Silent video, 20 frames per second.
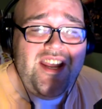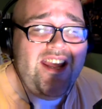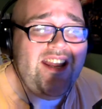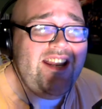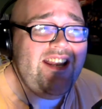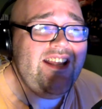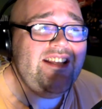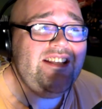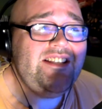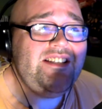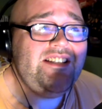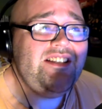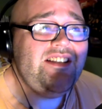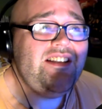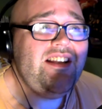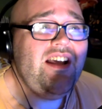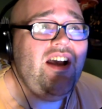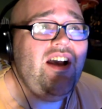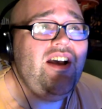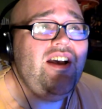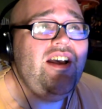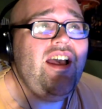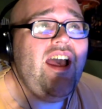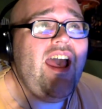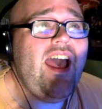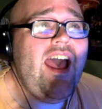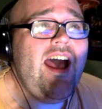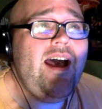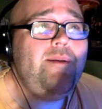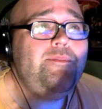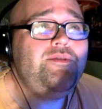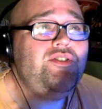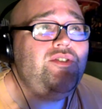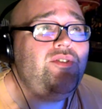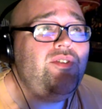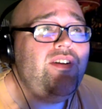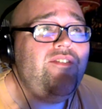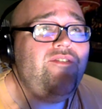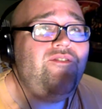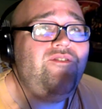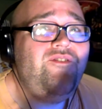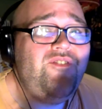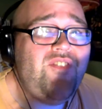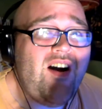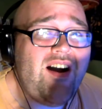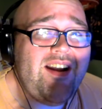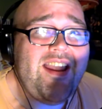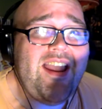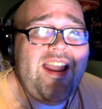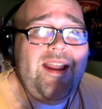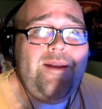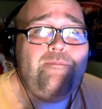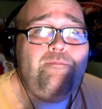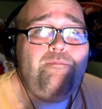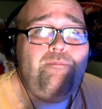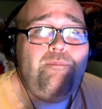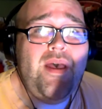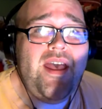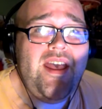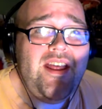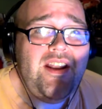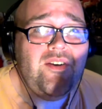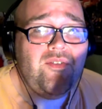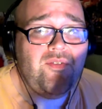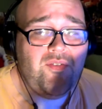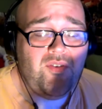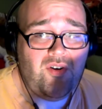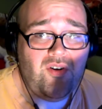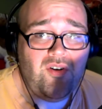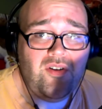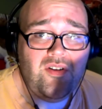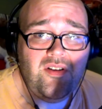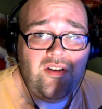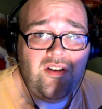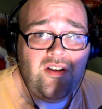It is absolutely fucking pitiful.